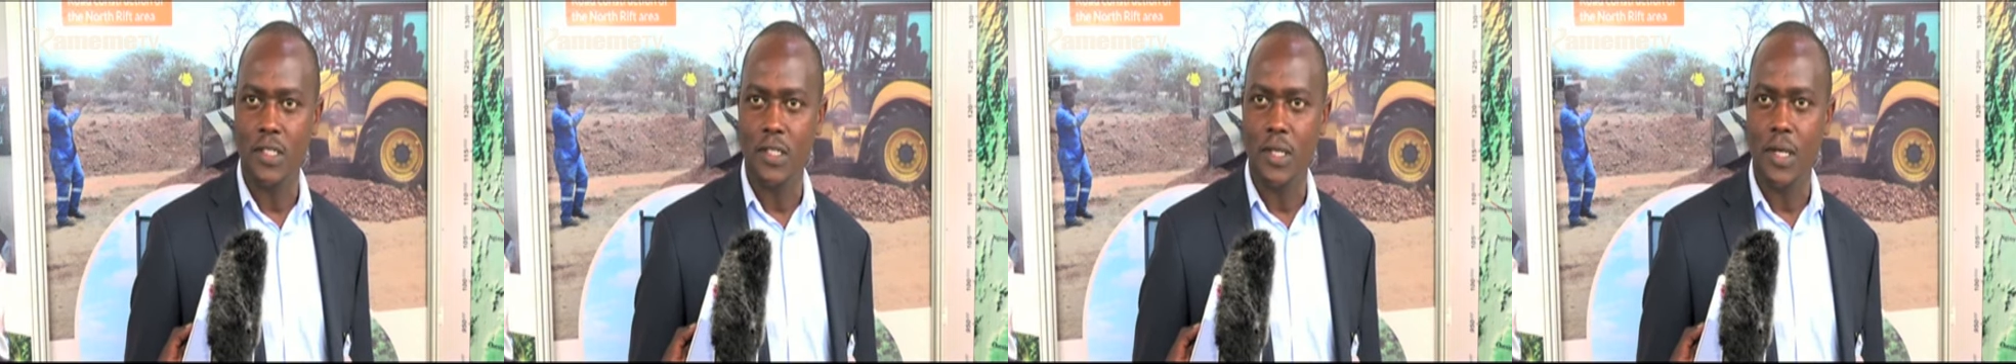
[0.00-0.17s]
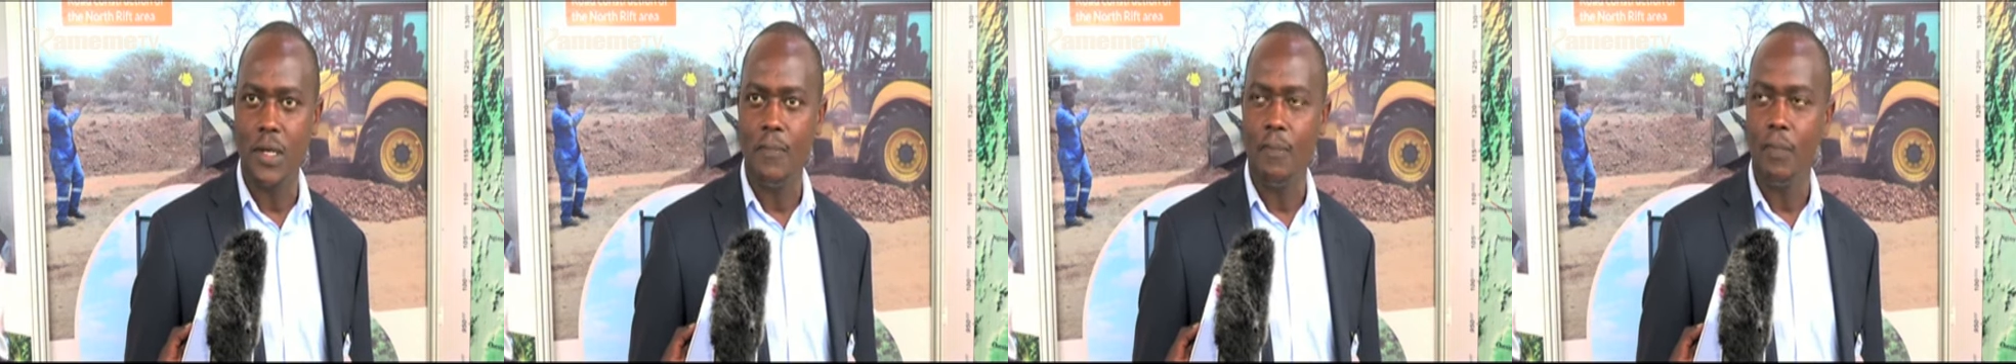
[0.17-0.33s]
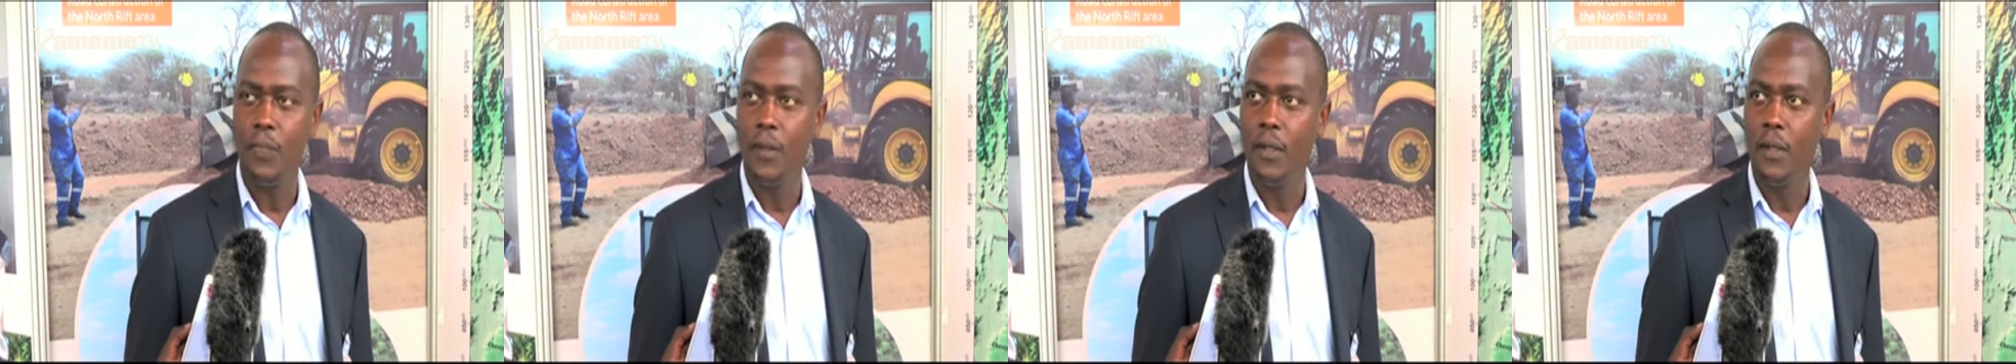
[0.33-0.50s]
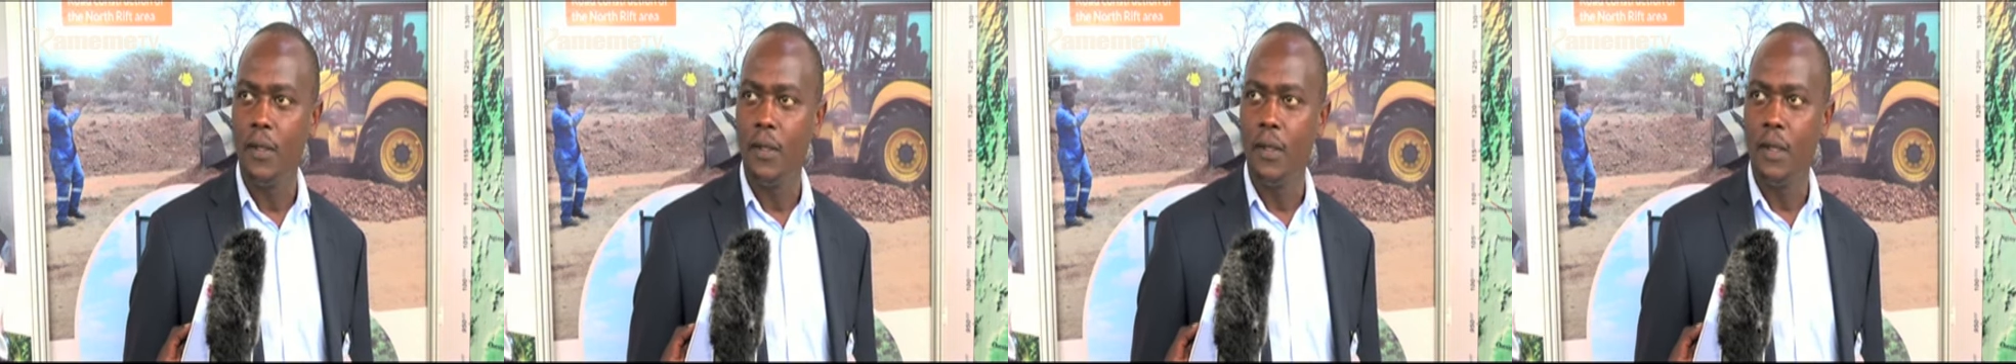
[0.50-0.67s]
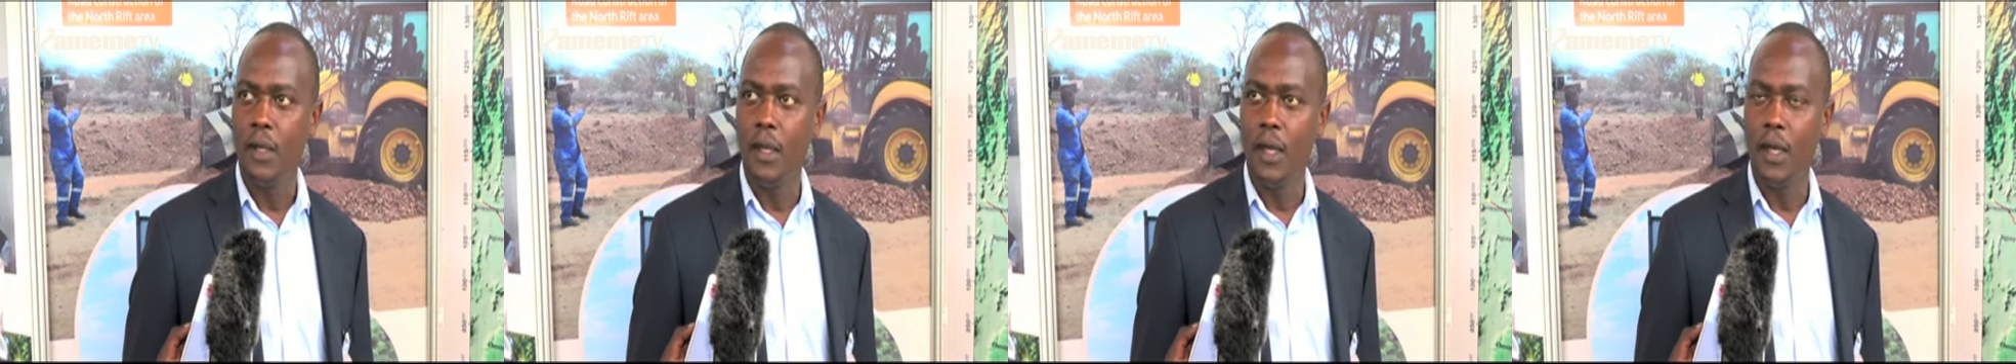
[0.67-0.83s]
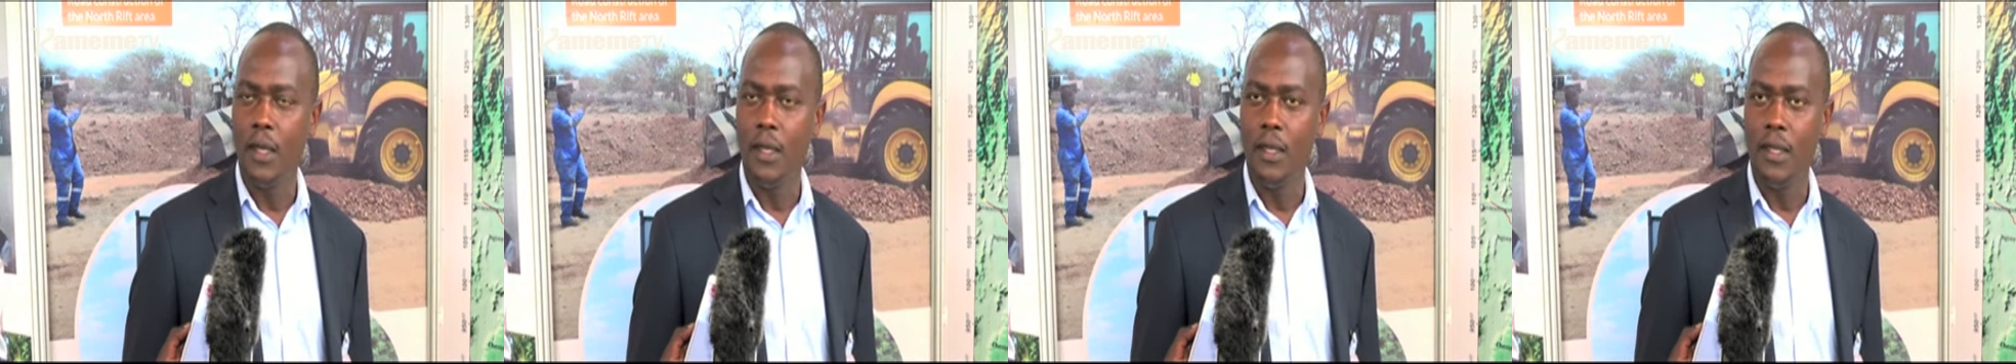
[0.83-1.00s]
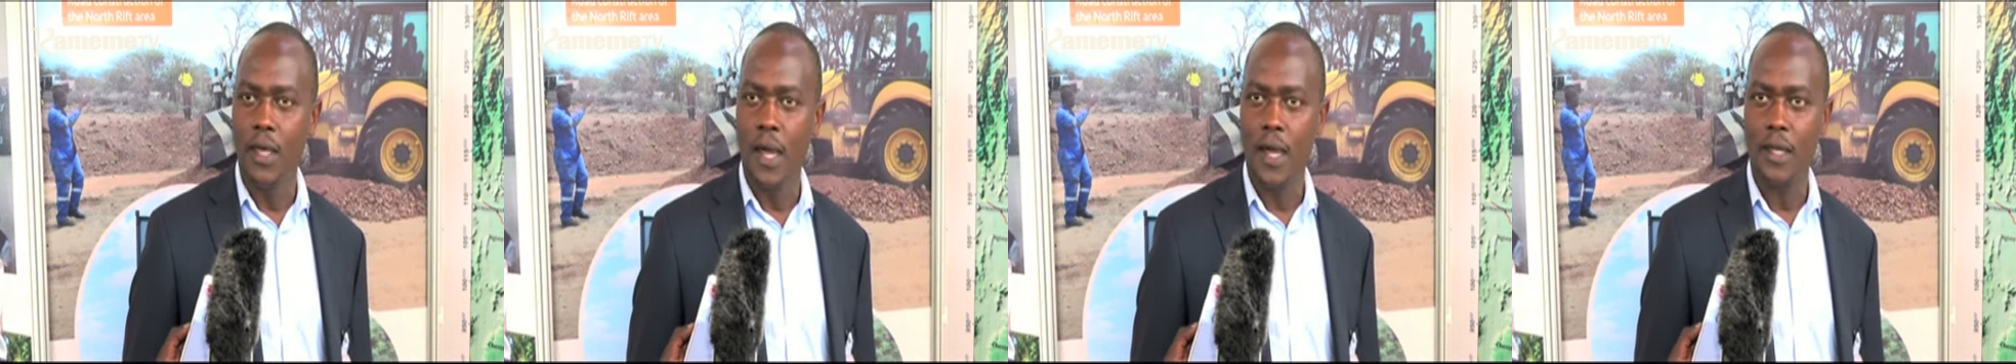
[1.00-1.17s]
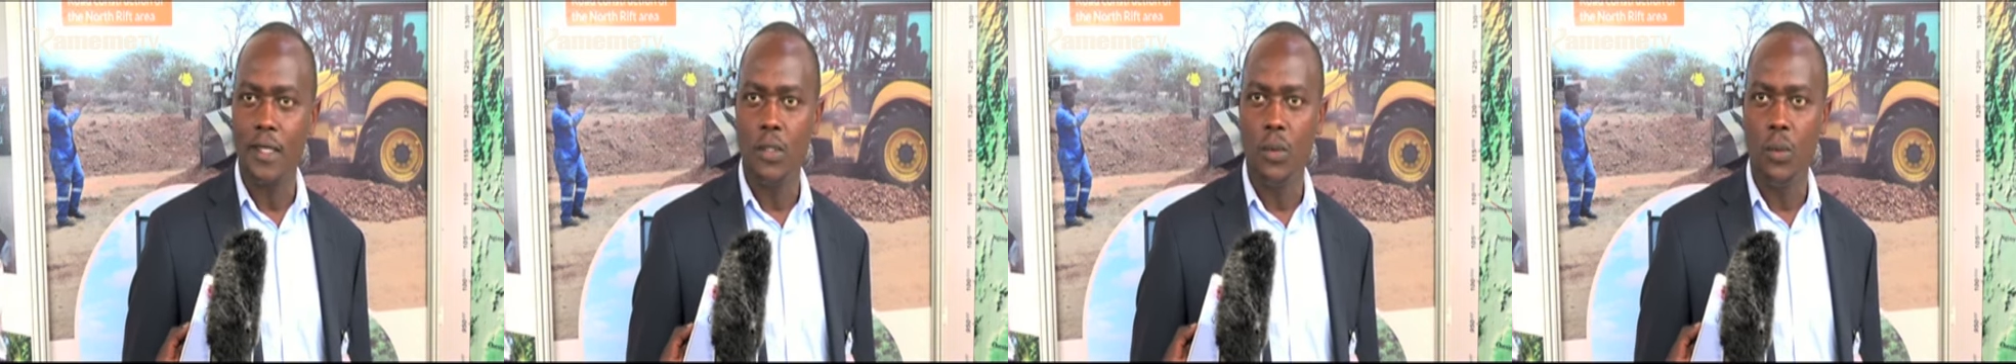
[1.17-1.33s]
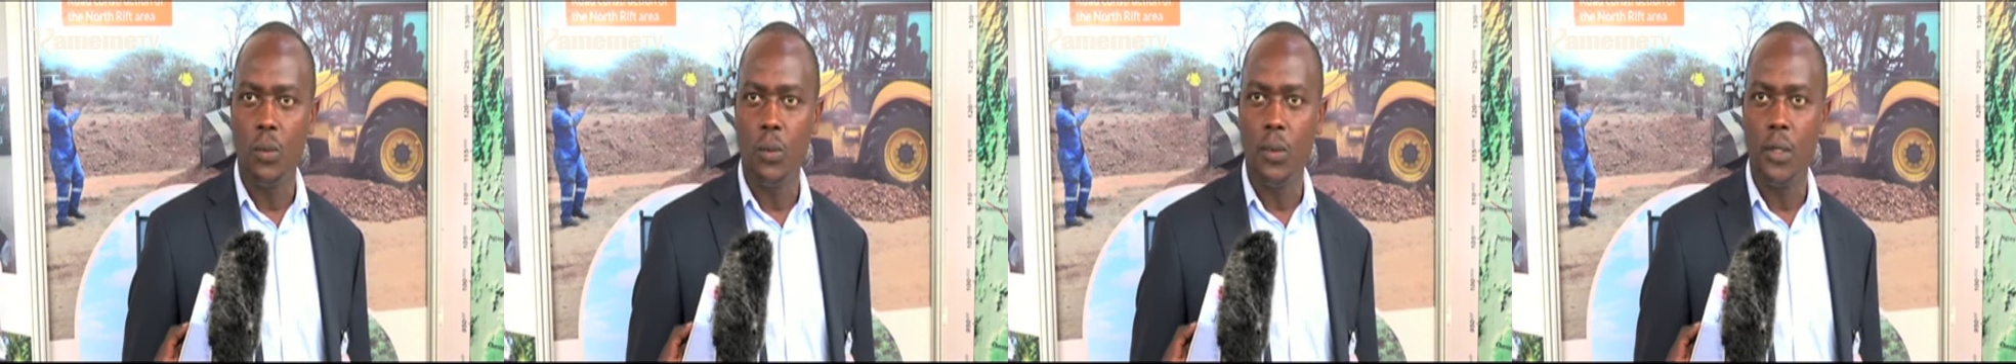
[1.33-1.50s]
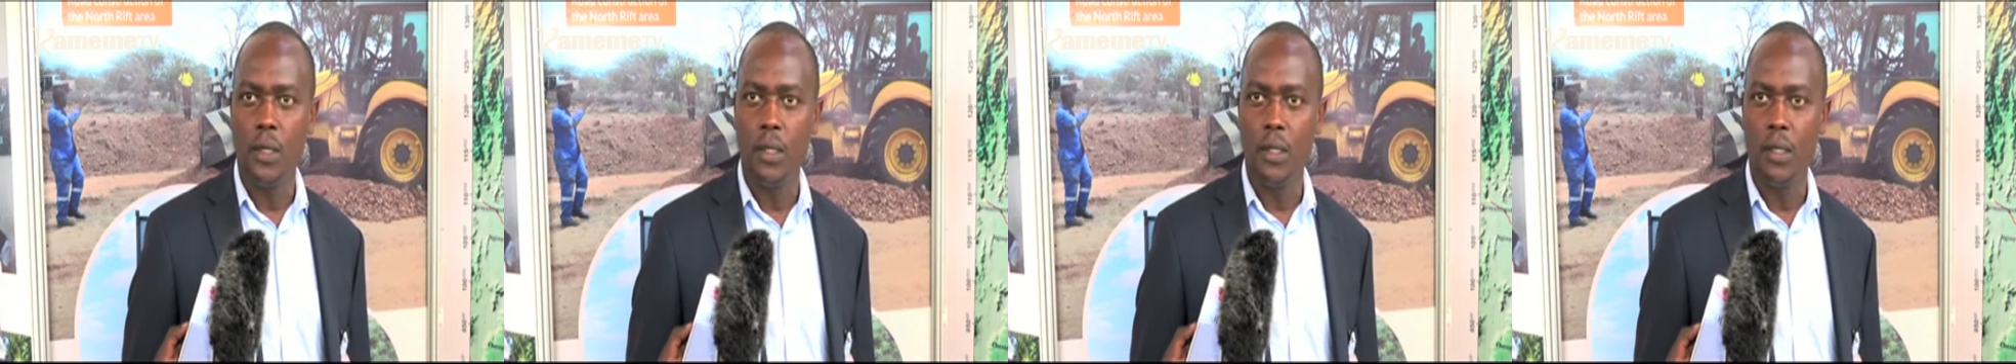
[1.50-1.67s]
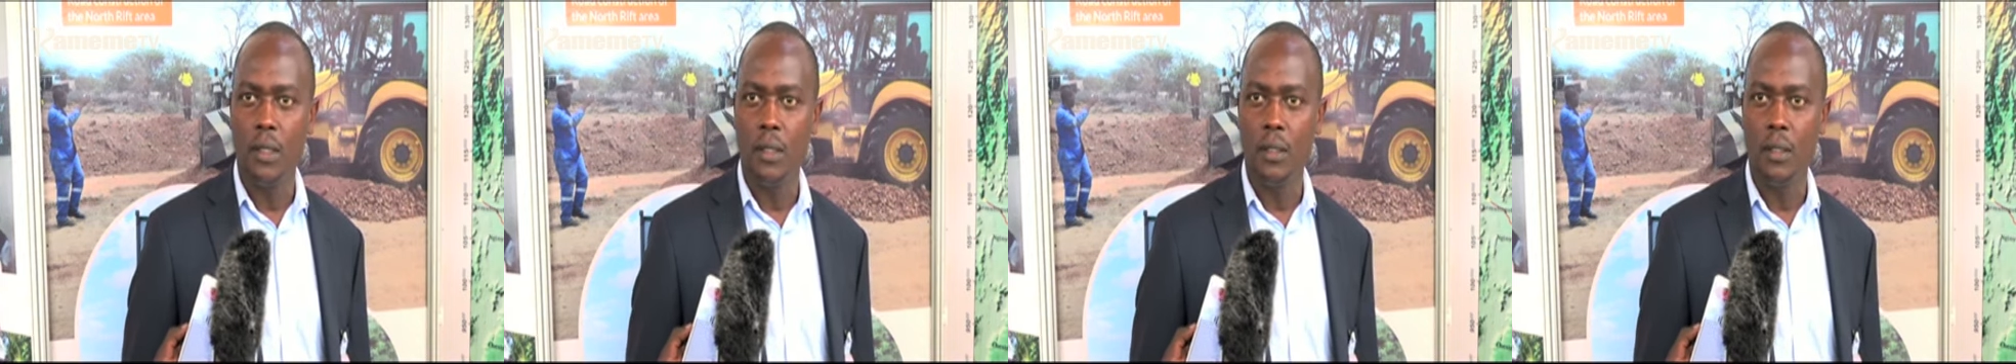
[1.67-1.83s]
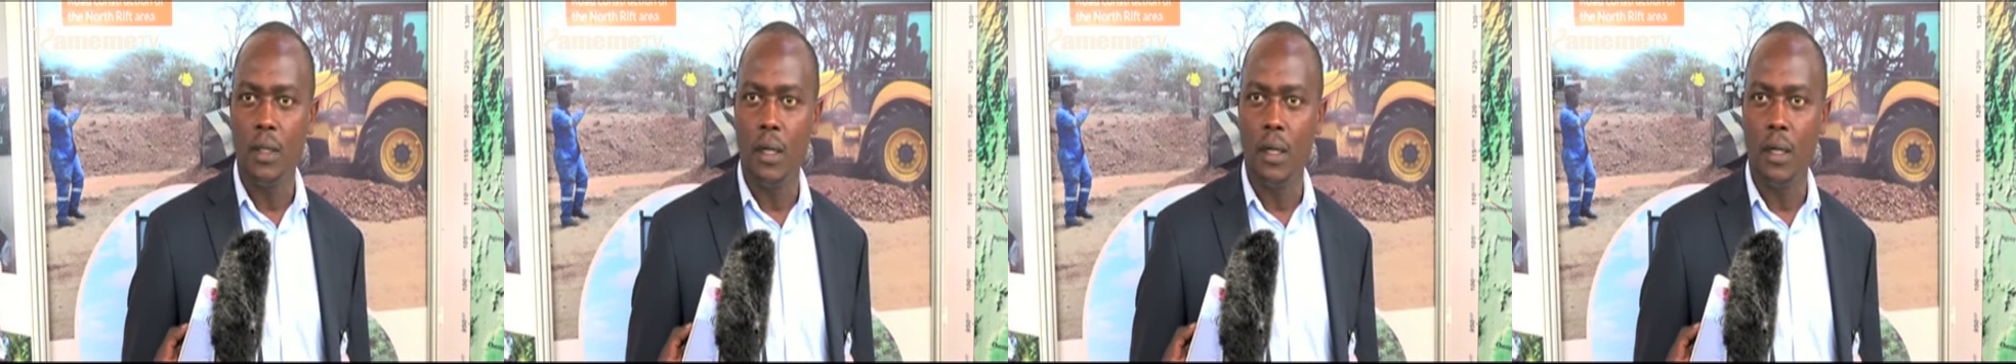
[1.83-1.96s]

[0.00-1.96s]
year. And that will